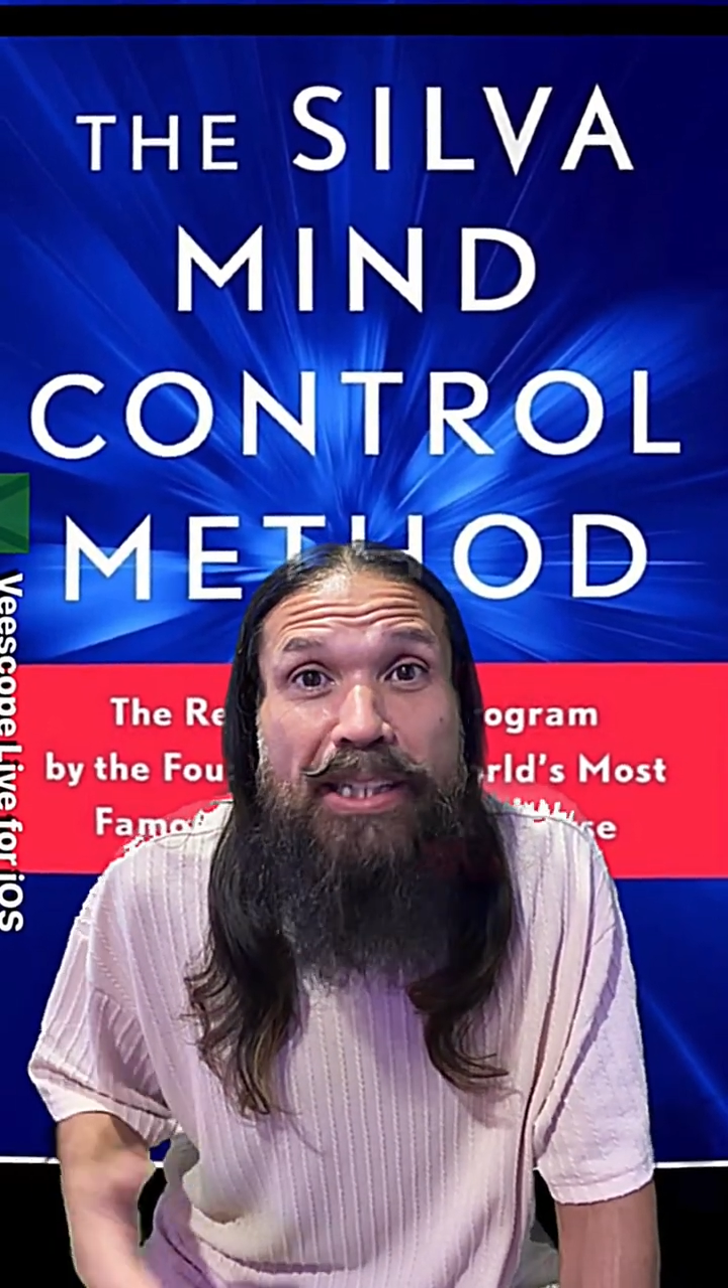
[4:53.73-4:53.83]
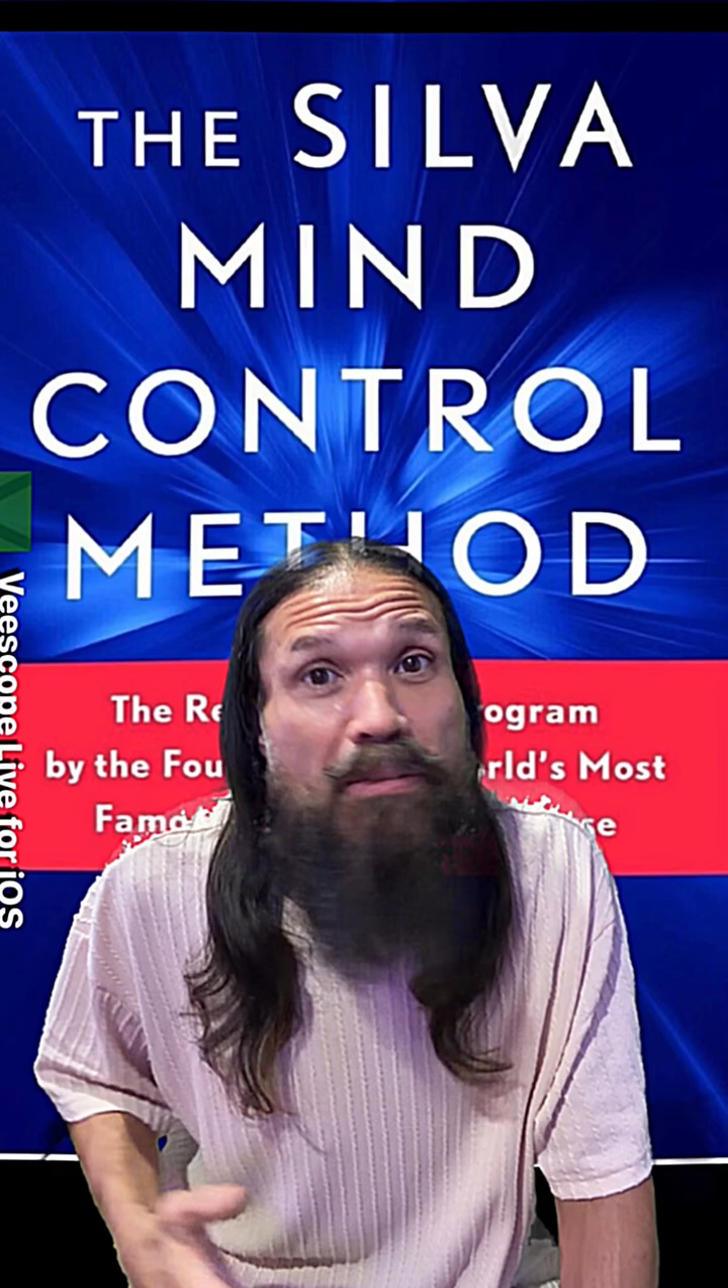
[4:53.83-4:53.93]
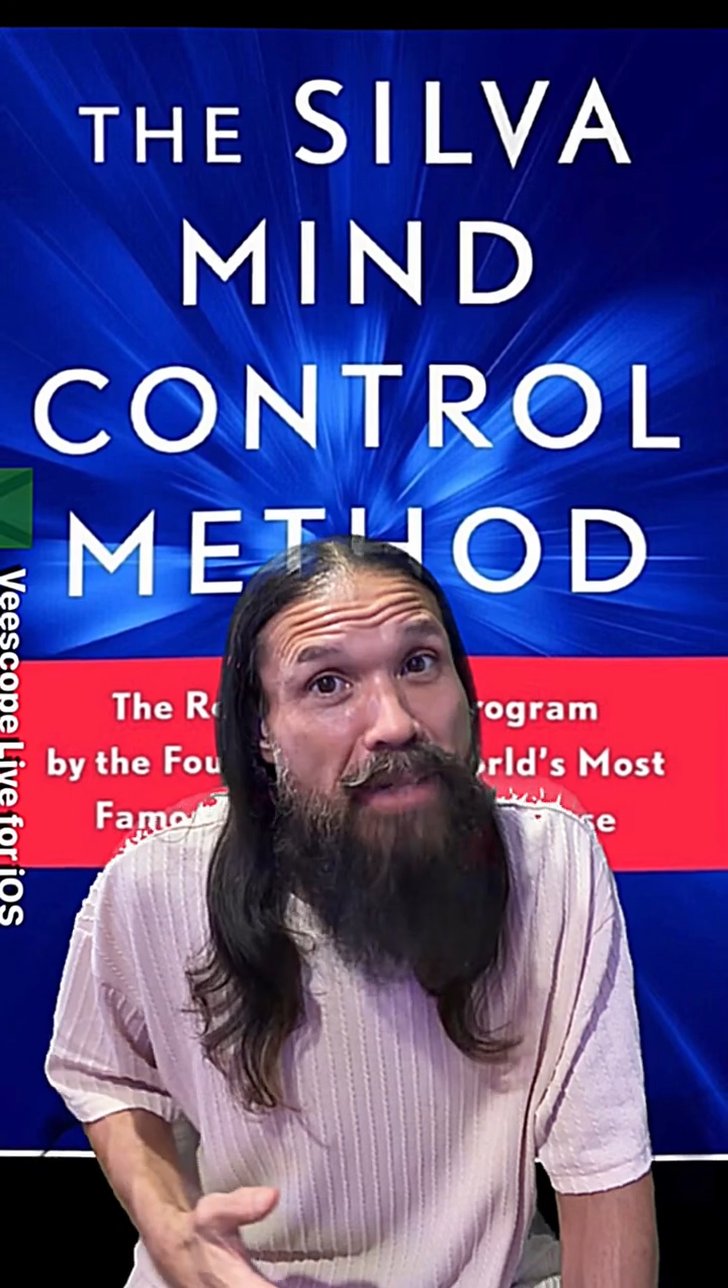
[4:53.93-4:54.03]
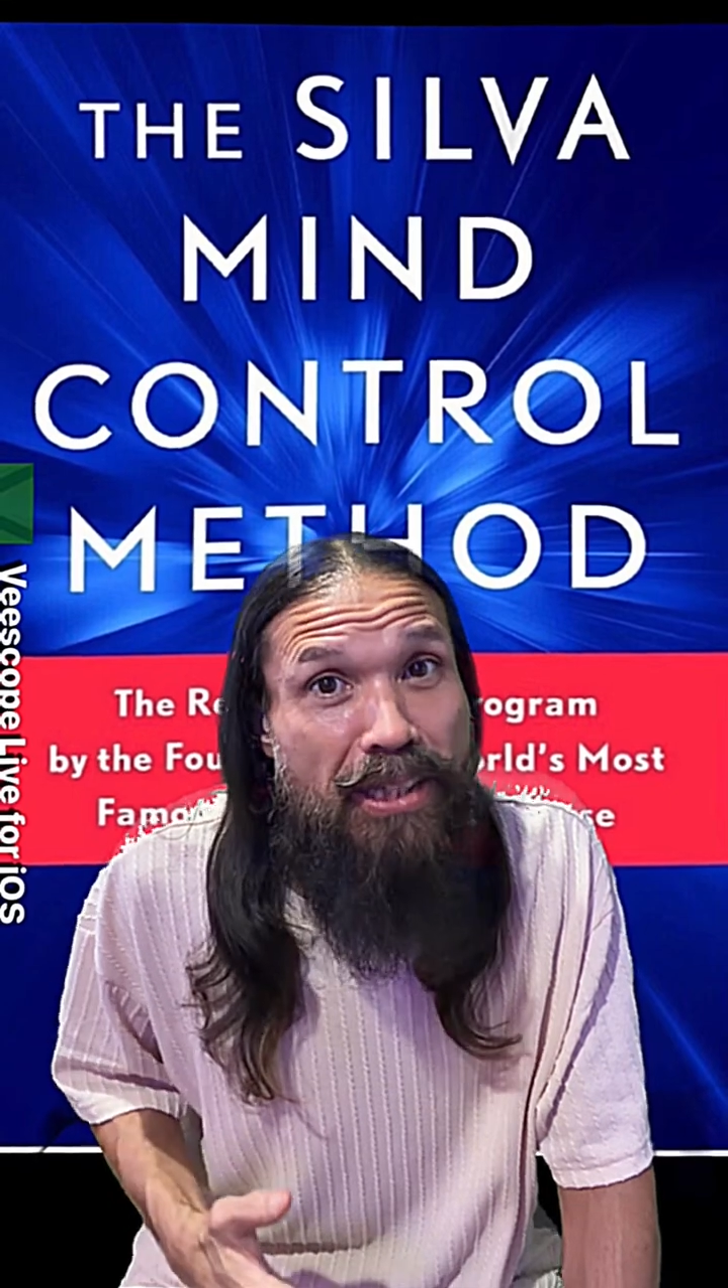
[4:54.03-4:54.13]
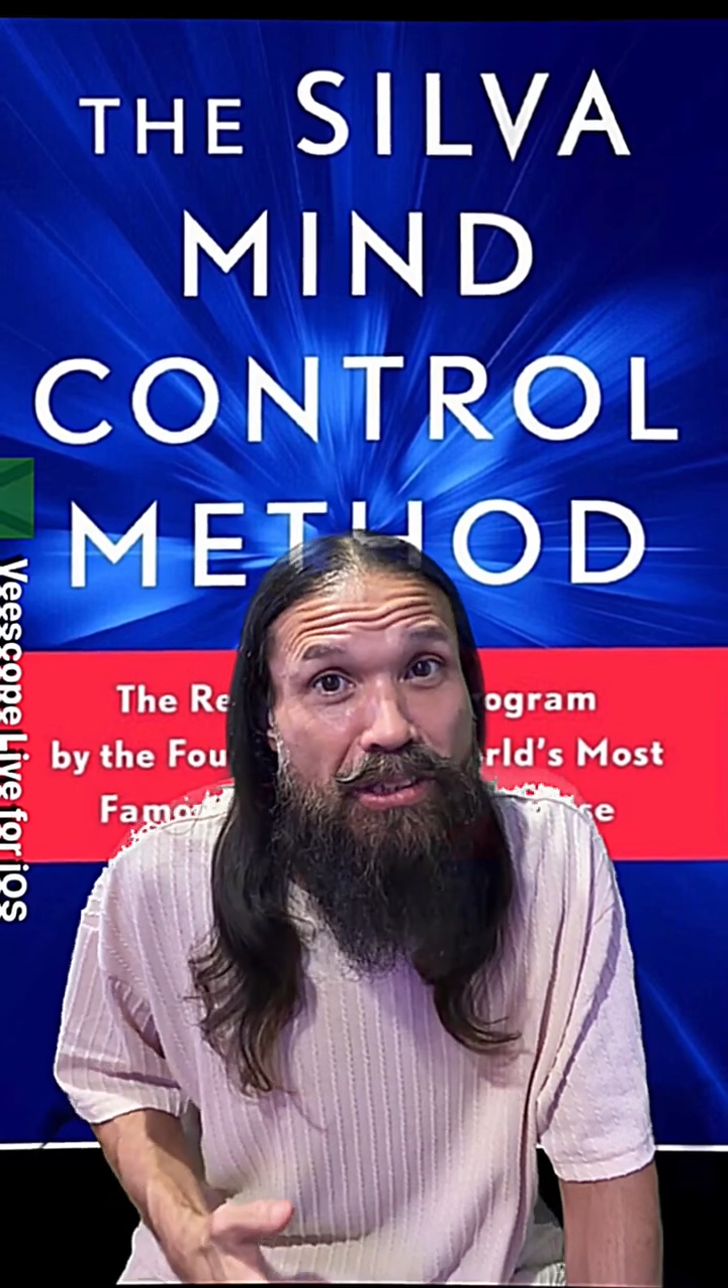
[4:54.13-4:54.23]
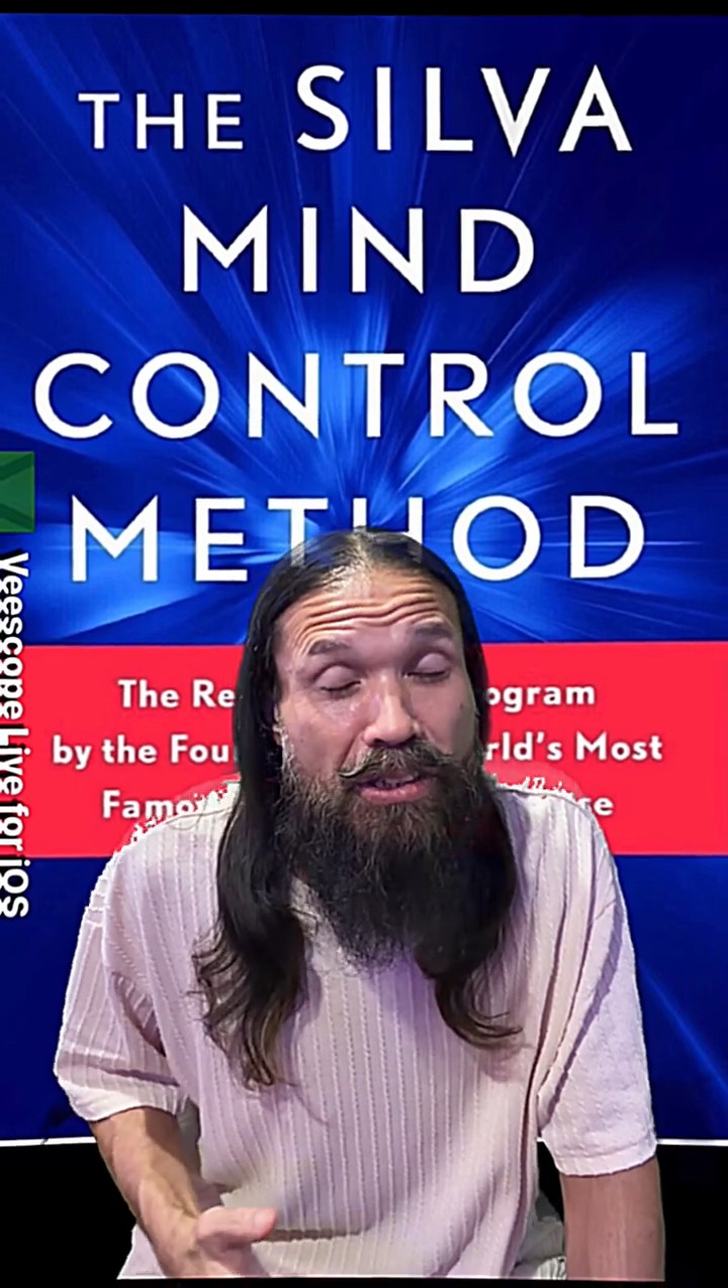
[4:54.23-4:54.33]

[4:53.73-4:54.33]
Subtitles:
and magical